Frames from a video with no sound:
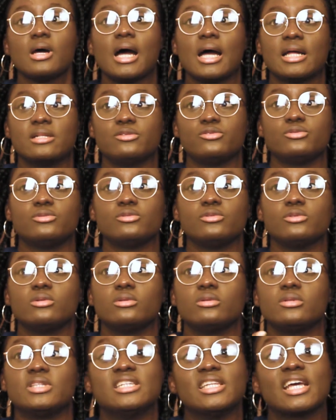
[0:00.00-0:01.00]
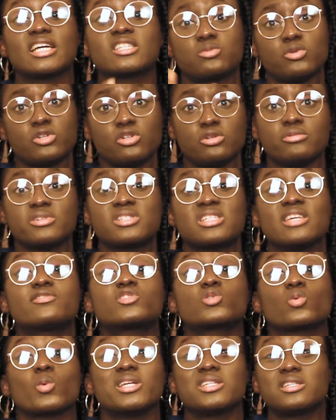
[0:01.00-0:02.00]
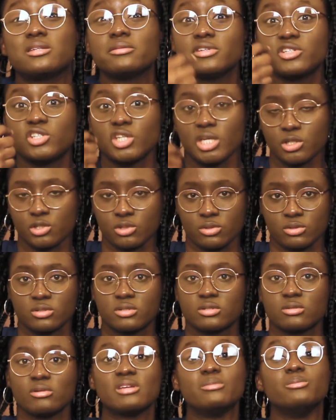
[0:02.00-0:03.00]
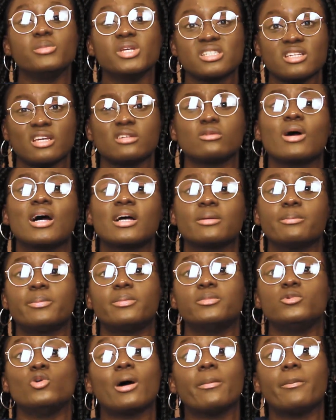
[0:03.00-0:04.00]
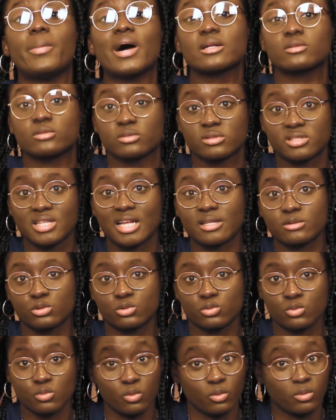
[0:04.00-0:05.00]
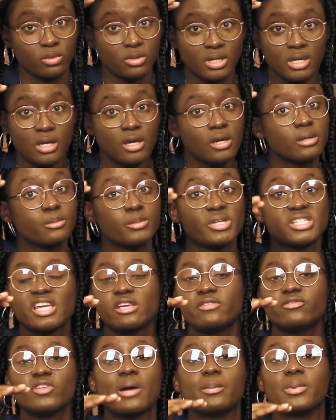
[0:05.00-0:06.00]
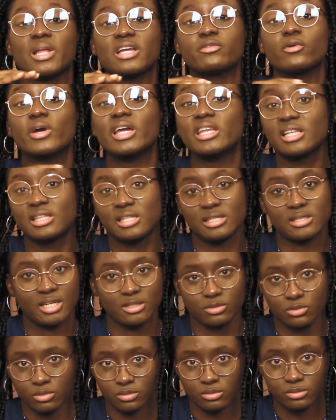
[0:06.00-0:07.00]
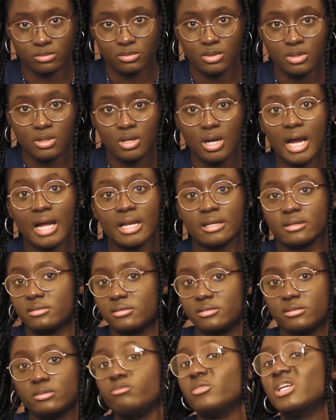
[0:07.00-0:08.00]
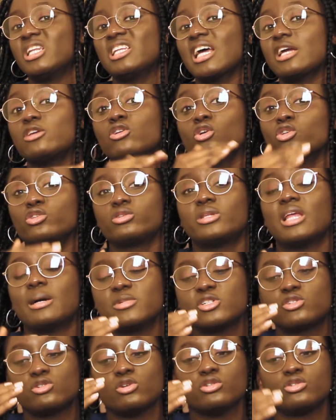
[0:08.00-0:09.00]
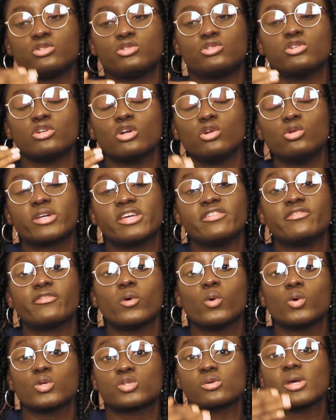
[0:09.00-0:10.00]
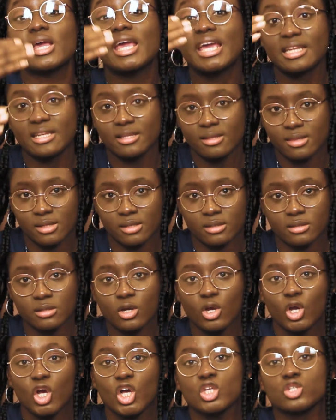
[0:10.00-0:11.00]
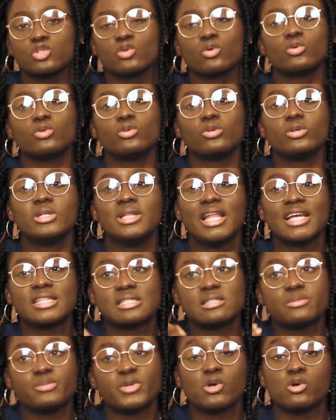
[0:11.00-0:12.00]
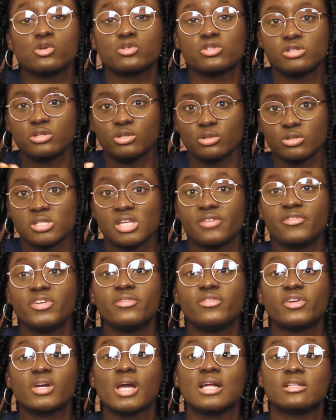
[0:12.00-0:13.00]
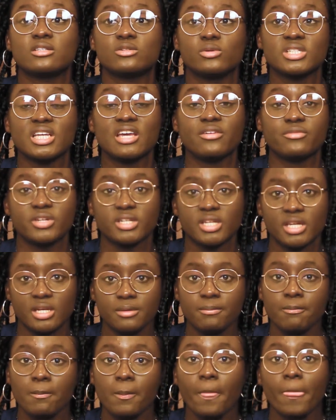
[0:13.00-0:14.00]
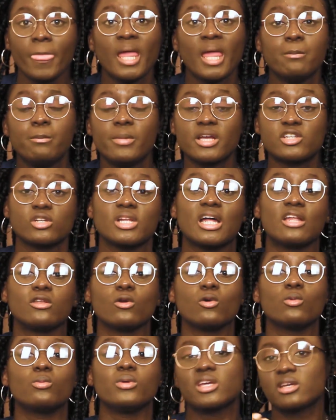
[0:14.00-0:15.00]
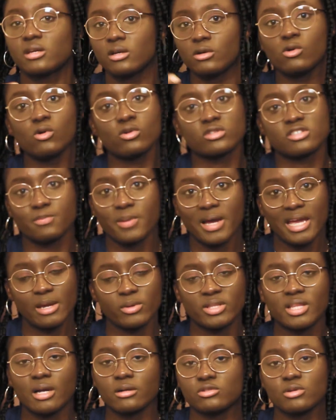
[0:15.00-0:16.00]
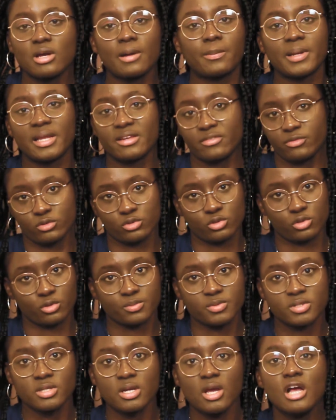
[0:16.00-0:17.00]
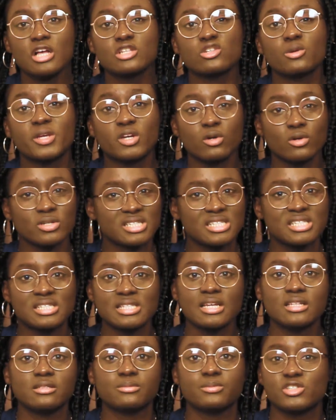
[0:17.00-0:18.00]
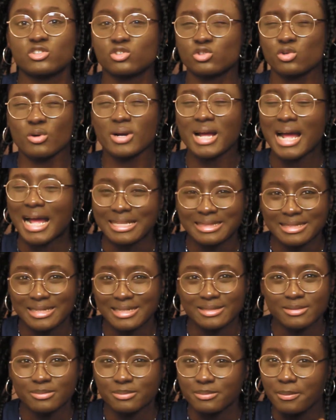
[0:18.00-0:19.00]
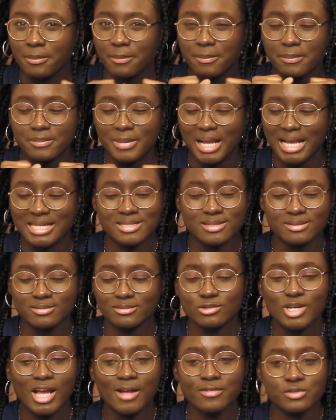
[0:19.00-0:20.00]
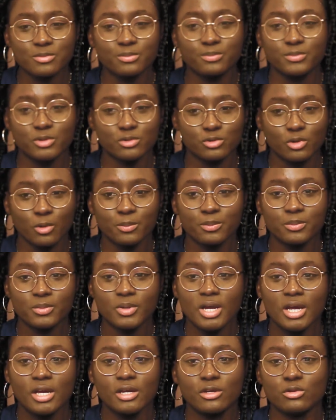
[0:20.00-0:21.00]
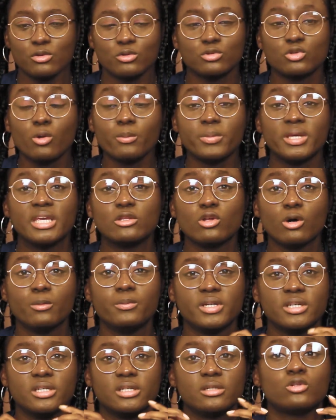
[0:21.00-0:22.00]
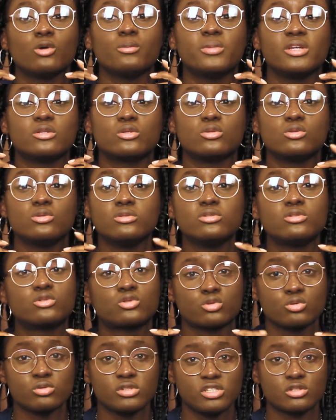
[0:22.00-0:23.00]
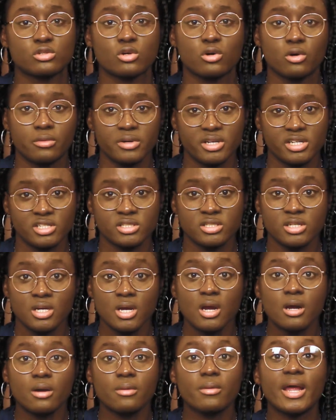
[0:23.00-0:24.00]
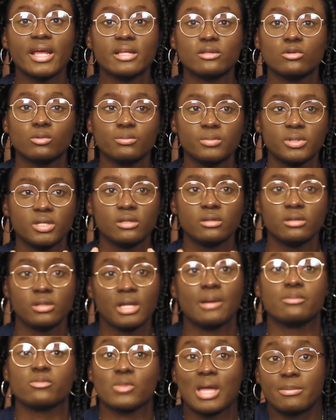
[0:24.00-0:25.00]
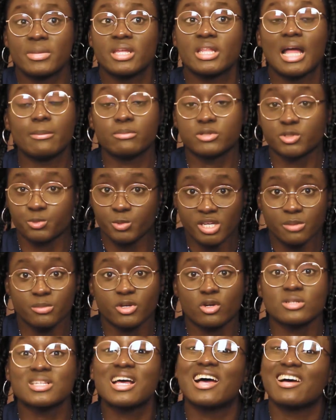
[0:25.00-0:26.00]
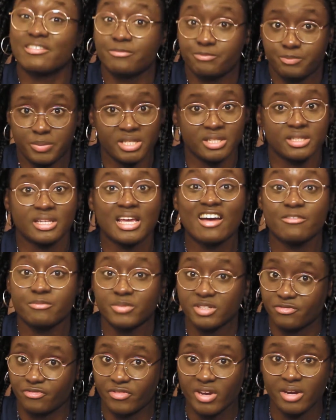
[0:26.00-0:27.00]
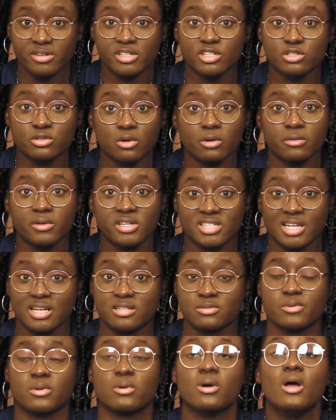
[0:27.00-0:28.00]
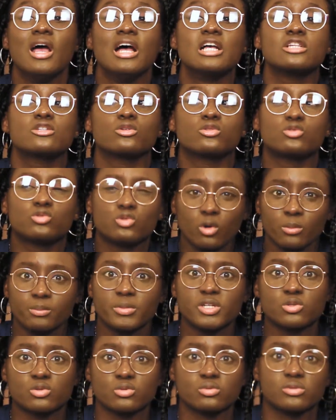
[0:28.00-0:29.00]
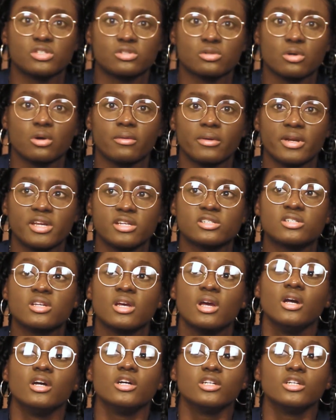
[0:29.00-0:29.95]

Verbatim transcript: and the next week you receive 20 rejections. So it means that you are you are back to status quo. It means that you not apply for anything at all. And means that you're, that means you're, you're not looking forward to anything. So let it be continuous. Even if you can't do it every day, make sure that no week goes by without you applying for jobs. So be consistent, be strong-hearted. As in, you have to build up. You know, don't be don't be don't be too discouraged right? Don't be, I mean, I'm speaking because I have been there, I've been very discouraged as well. So don't be too discouraged